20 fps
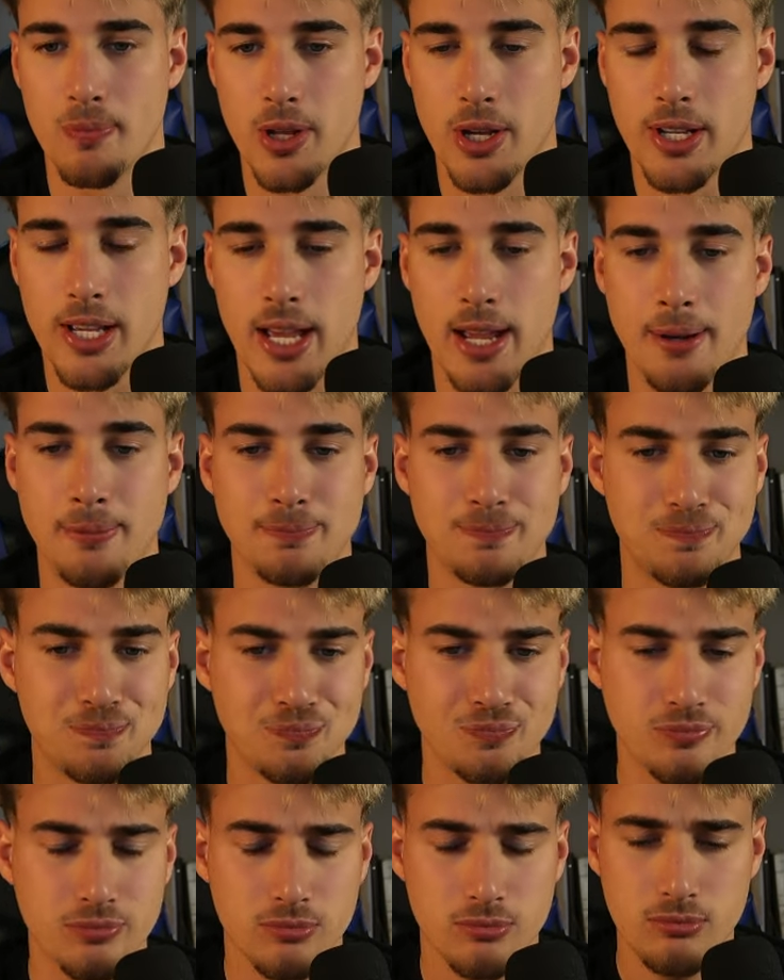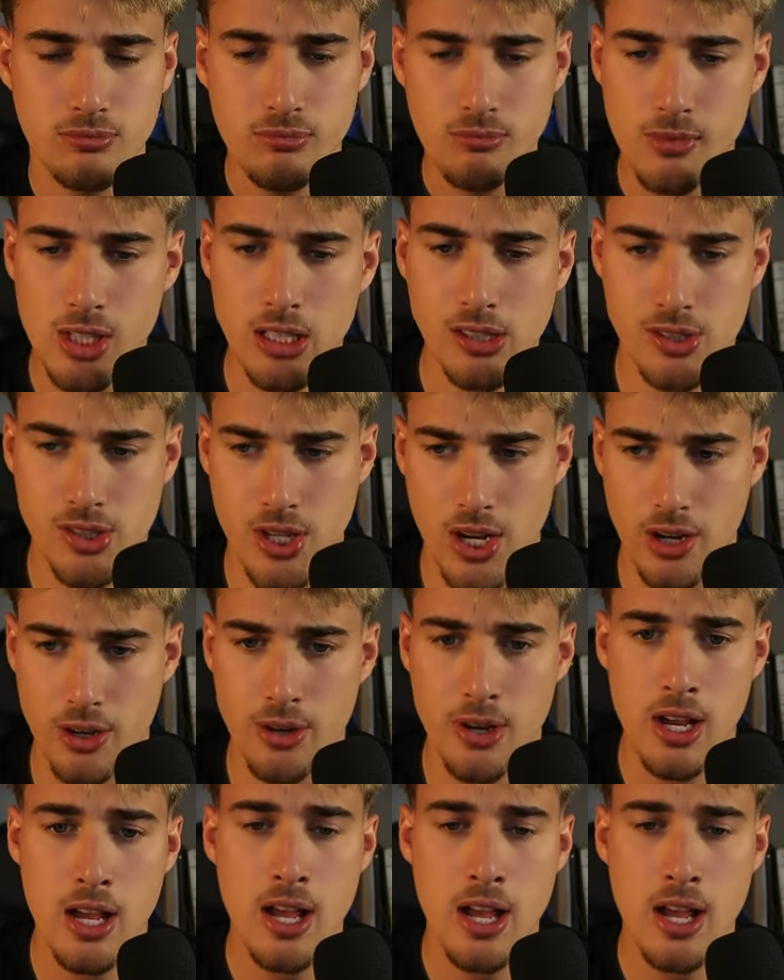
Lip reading: Okay, so